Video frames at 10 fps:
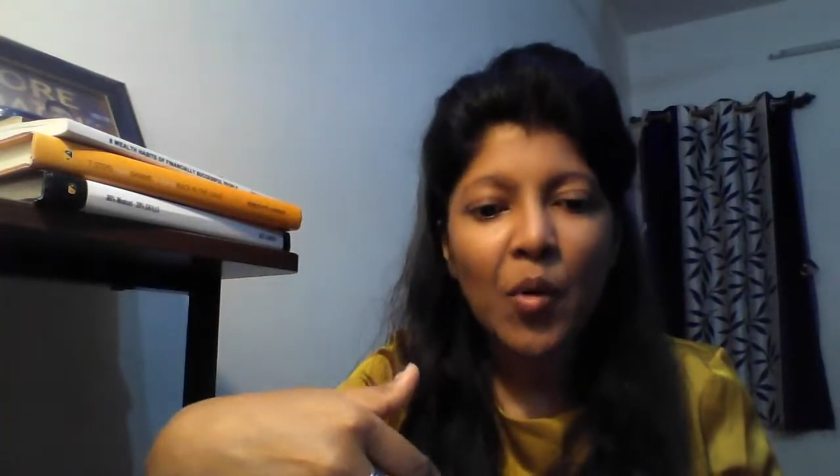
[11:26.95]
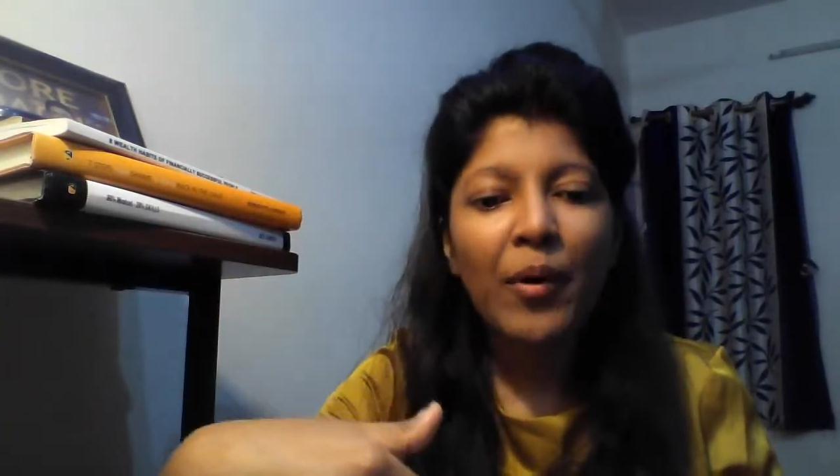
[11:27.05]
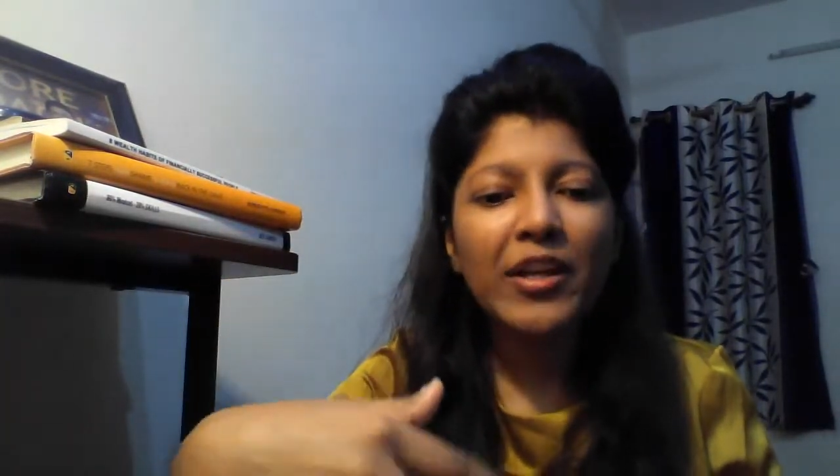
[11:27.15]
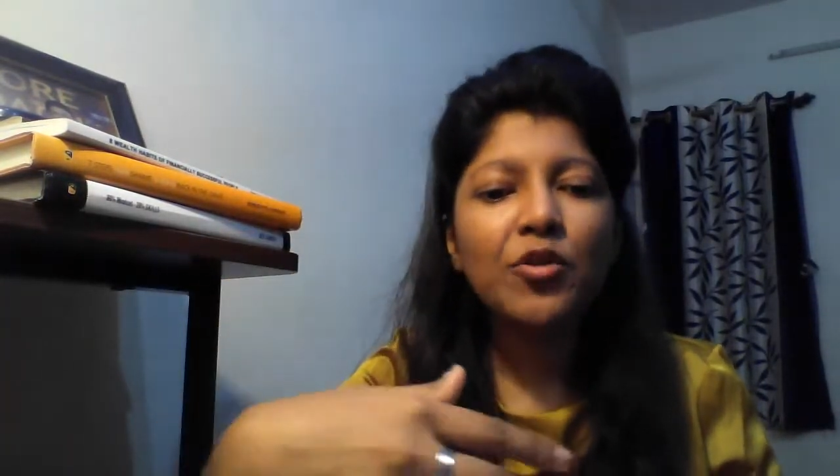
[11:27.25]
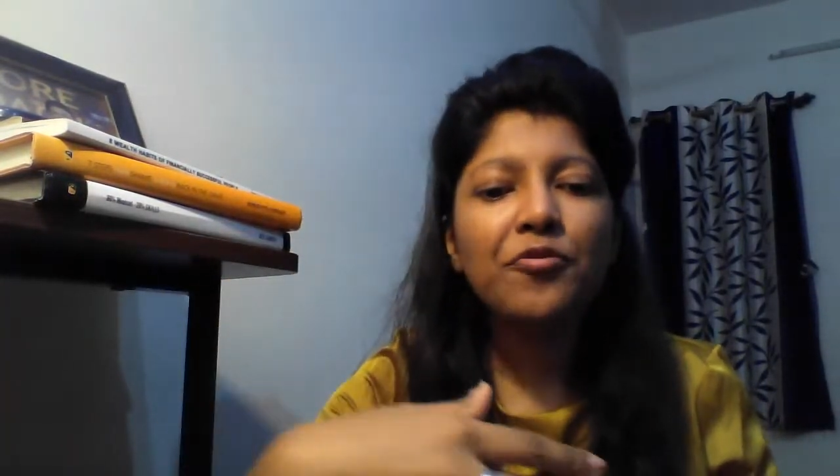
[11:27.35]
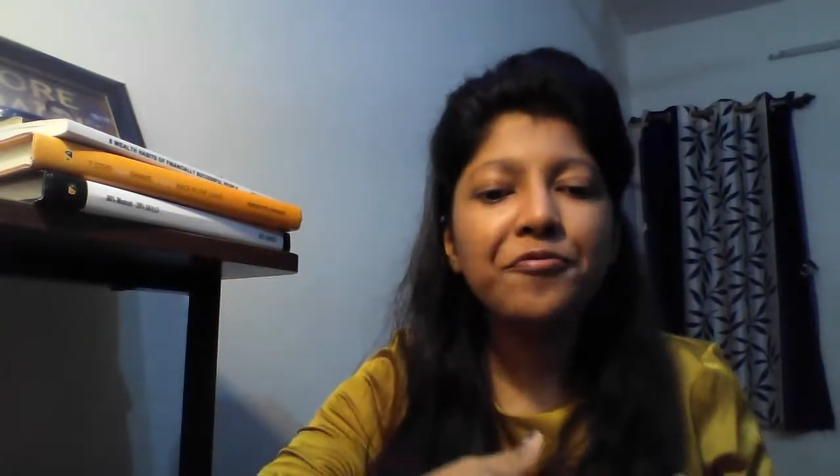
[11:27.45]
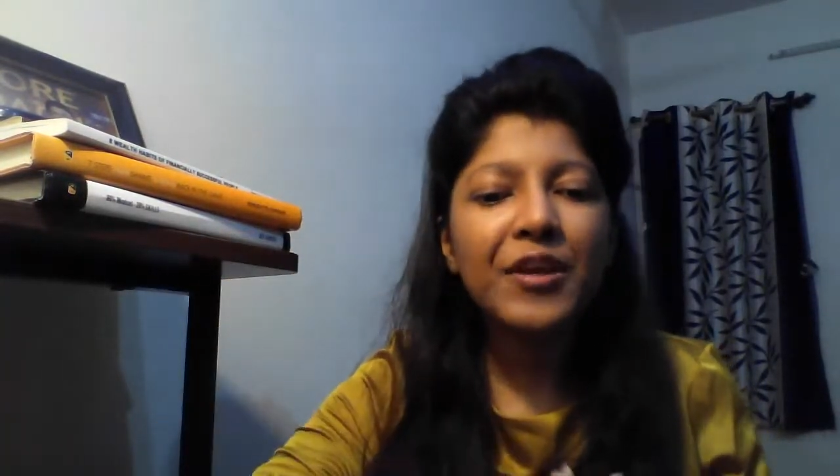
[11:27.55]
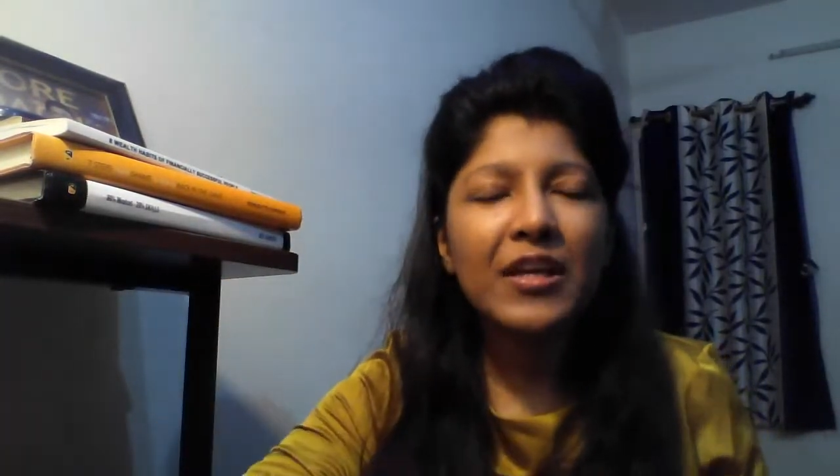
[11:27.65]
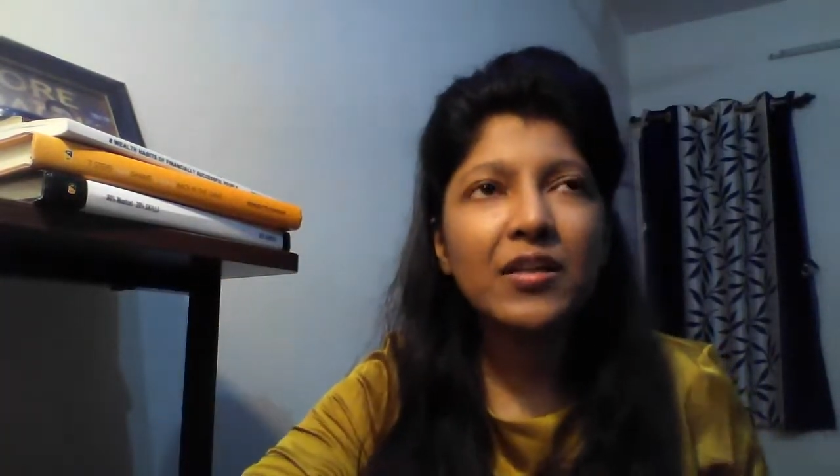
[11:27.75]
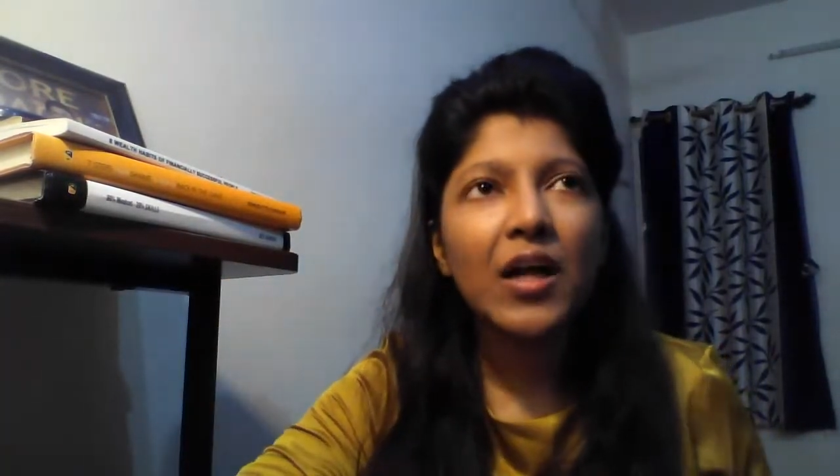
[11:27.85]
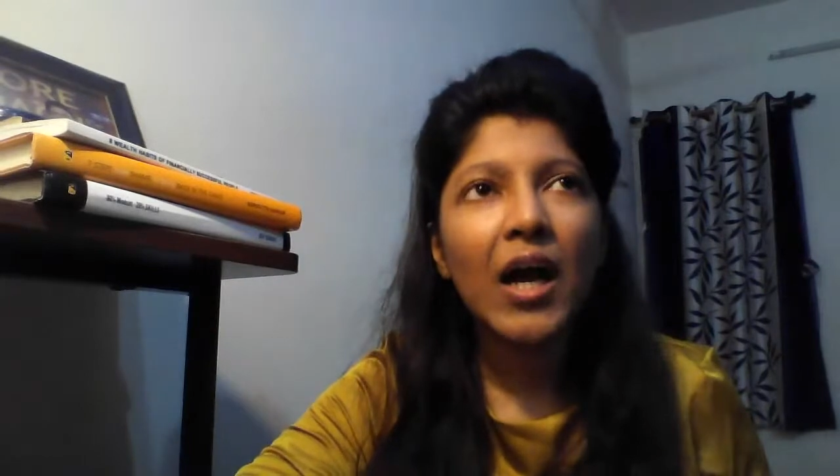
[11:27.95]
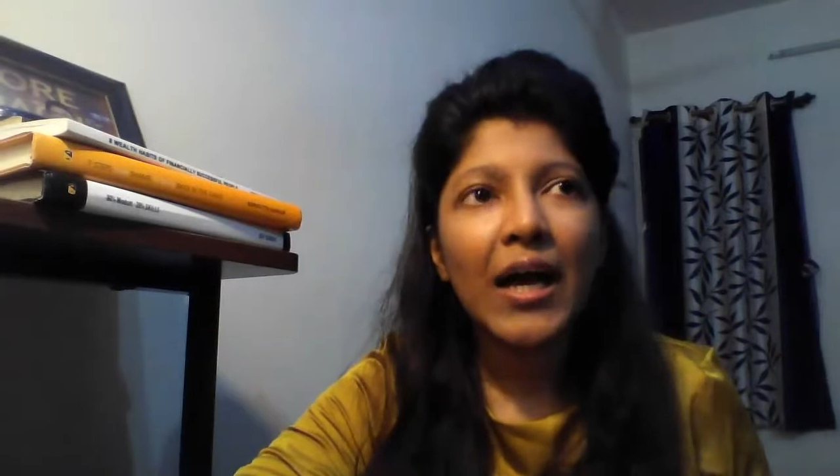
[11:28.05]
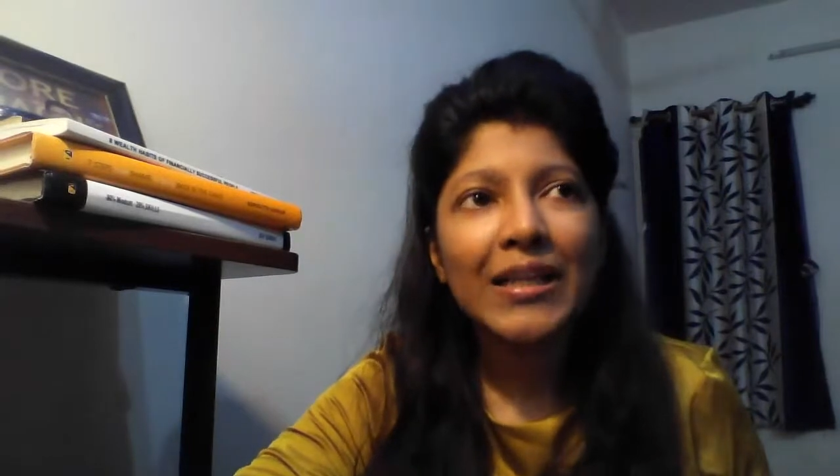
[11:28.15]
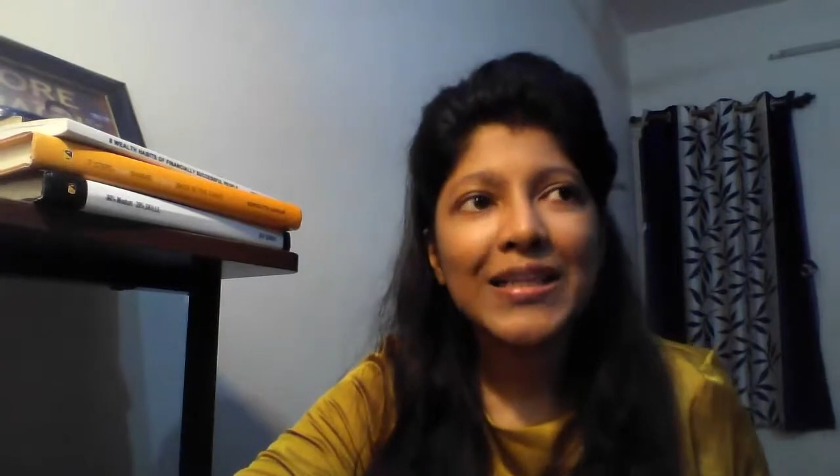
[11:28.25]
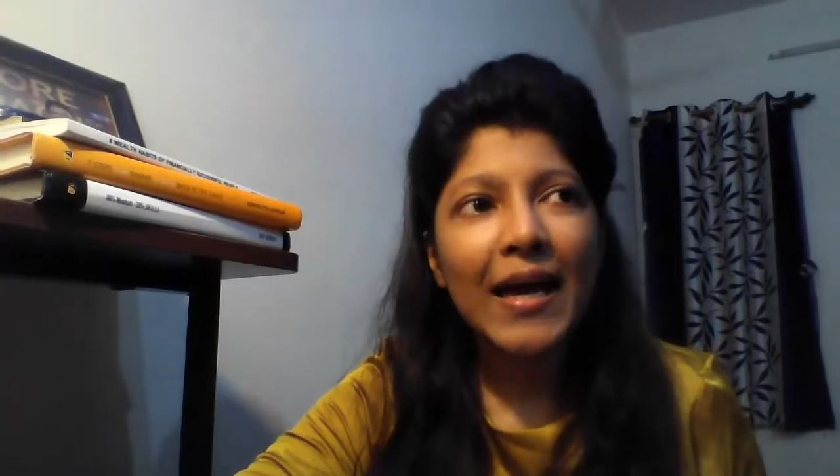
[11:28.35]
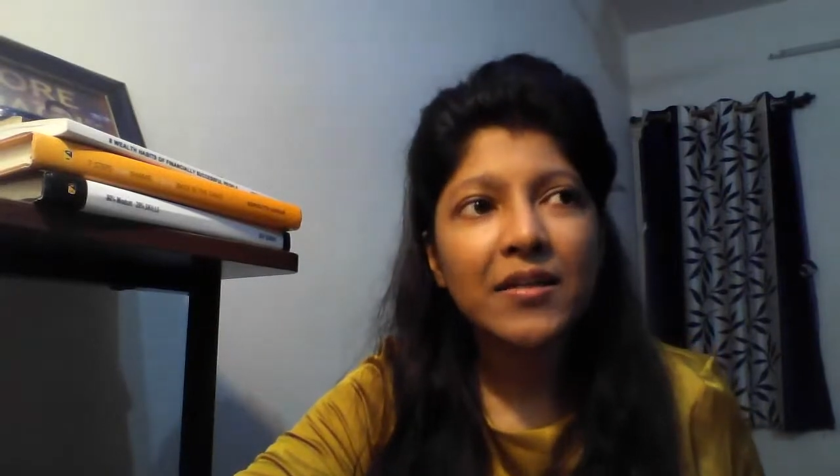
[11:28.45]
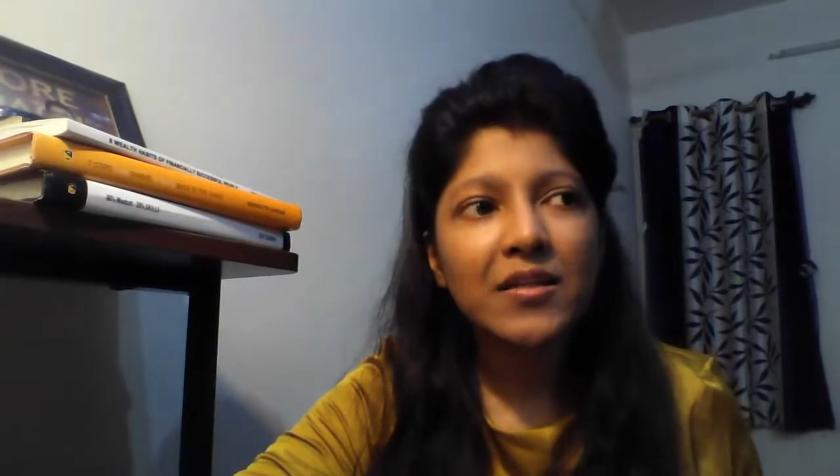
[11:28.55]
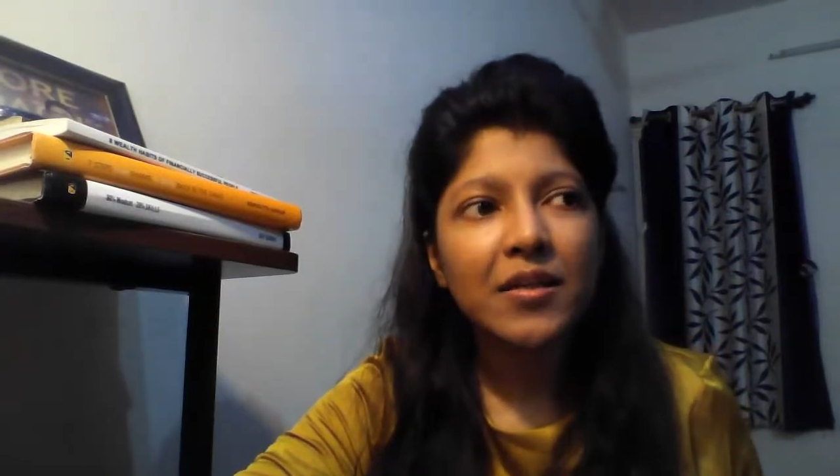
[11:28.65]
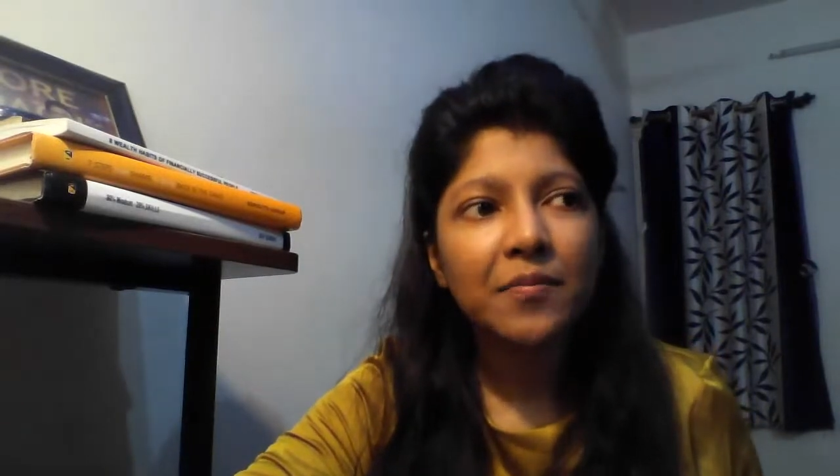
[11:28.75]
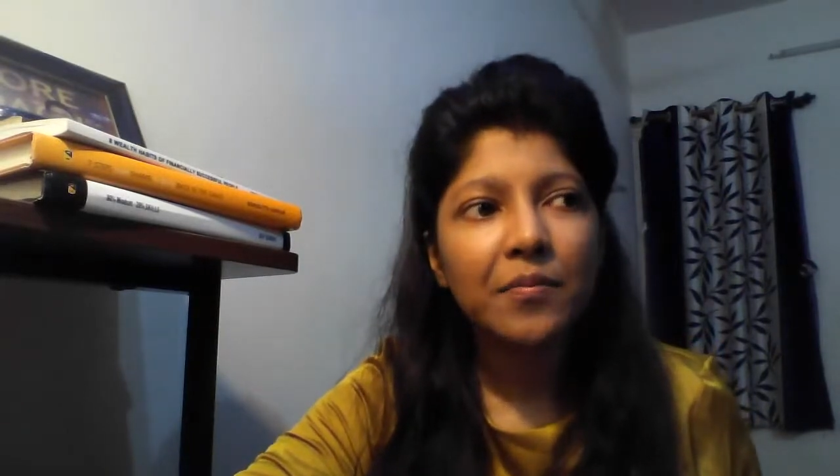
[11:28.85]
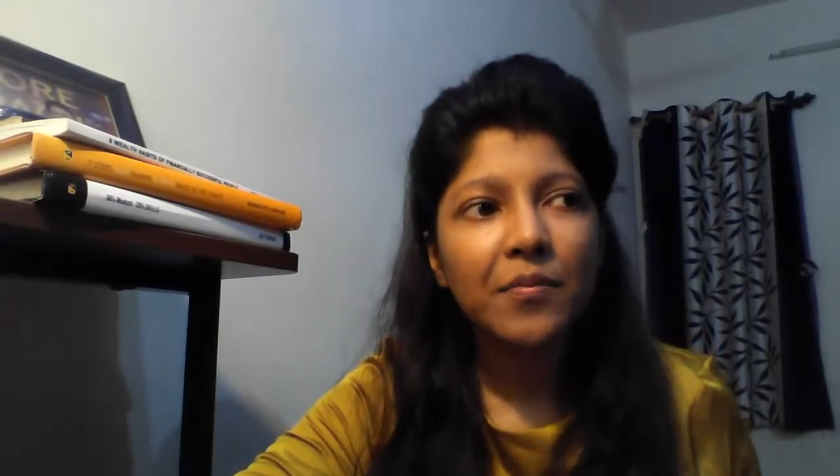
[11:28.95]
when you feel that